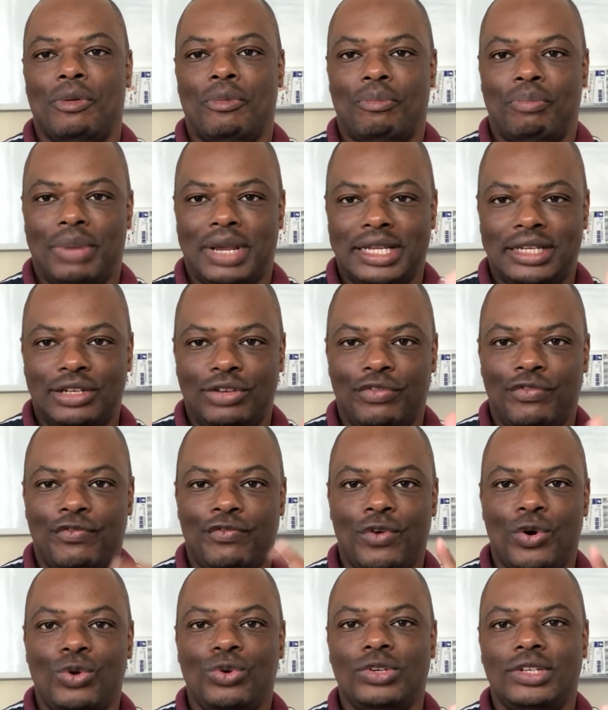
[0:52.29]
By
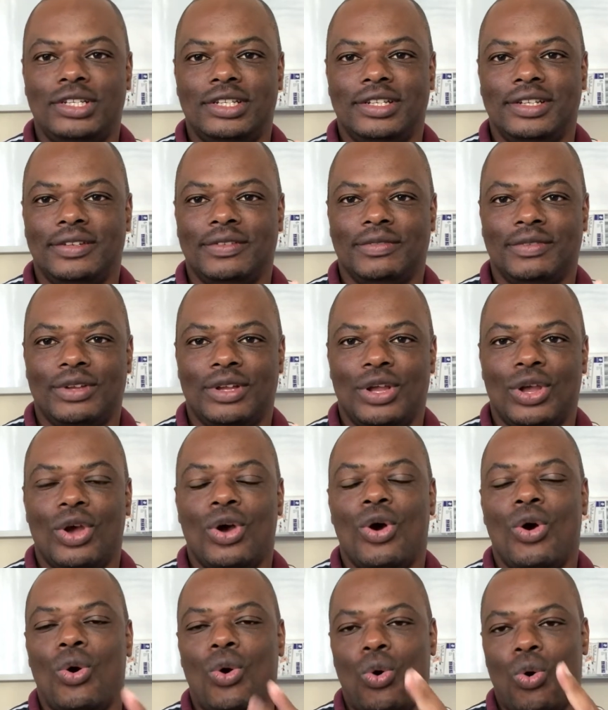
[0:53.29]
default
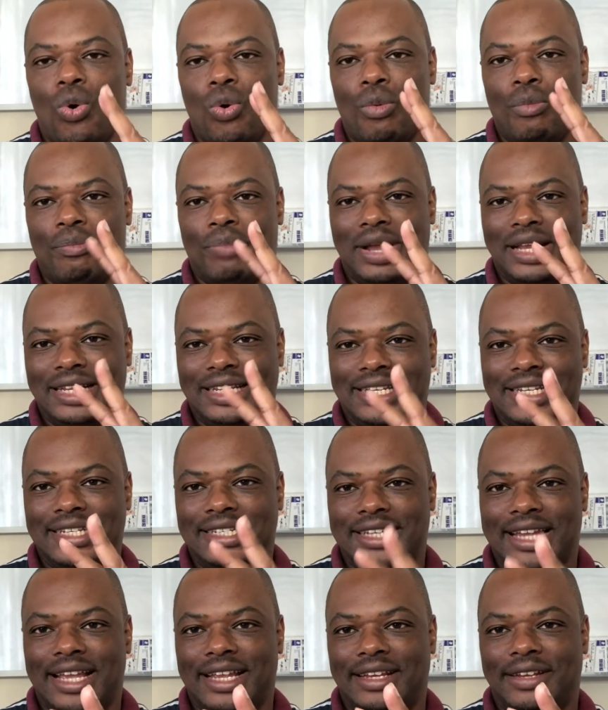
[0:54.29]
or by
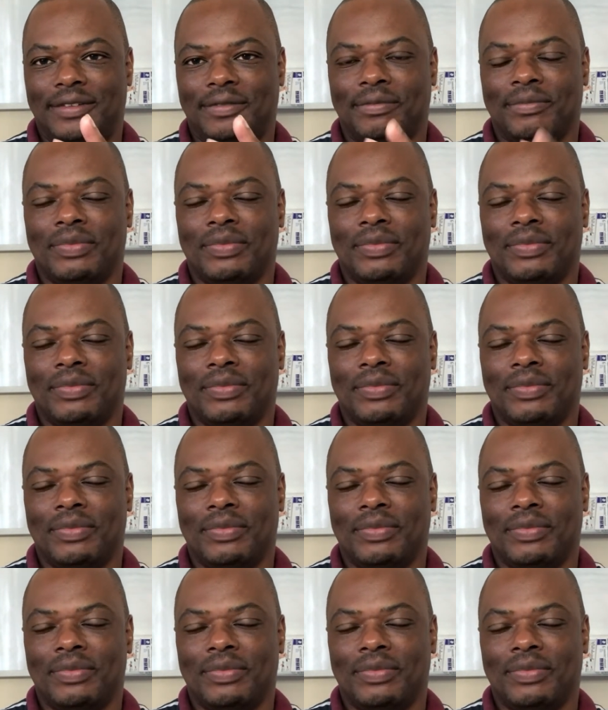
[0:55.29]
design.